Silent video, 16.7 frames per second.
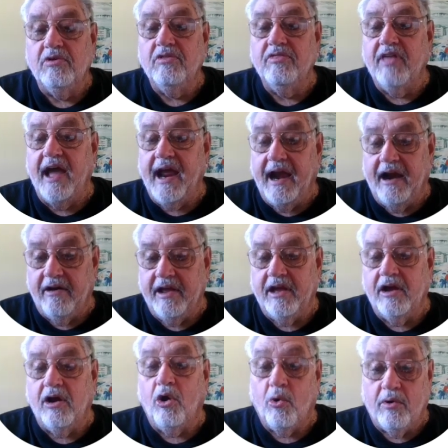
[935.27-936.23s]
the
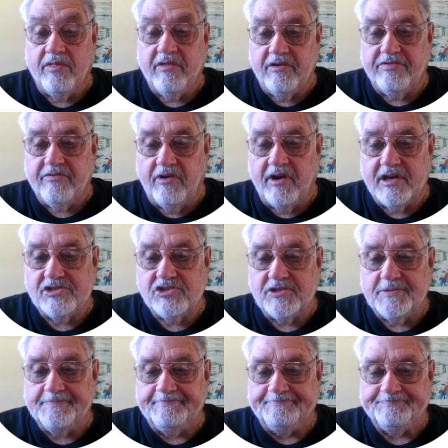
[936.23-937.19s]
area or the
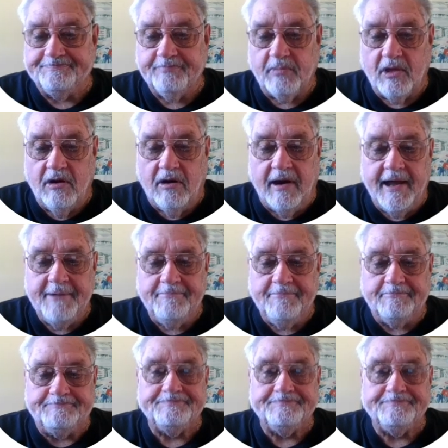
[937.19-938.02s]
thrust. All right,